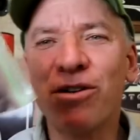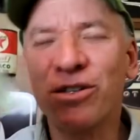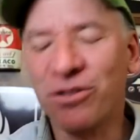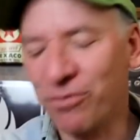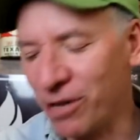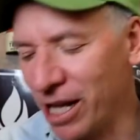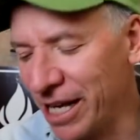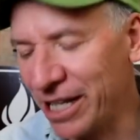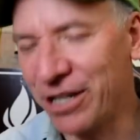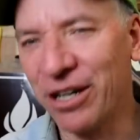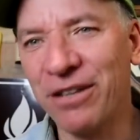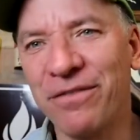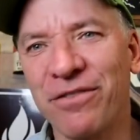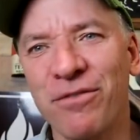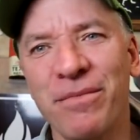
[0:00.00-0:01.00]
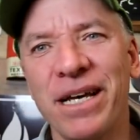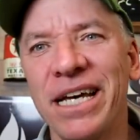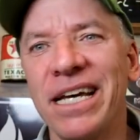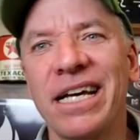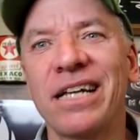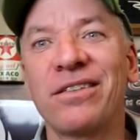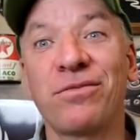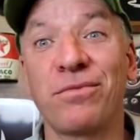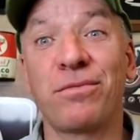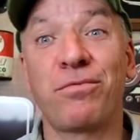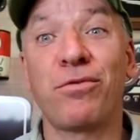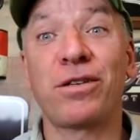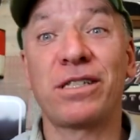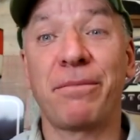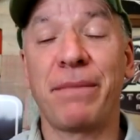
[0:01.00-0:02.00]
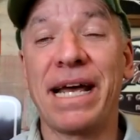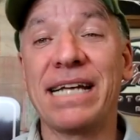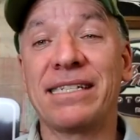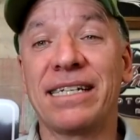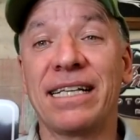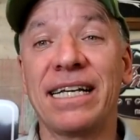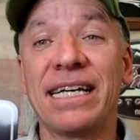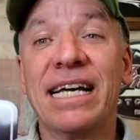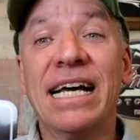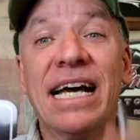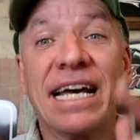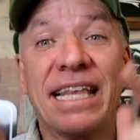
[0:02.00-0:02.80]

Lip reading: works really good for me. It works amazingly.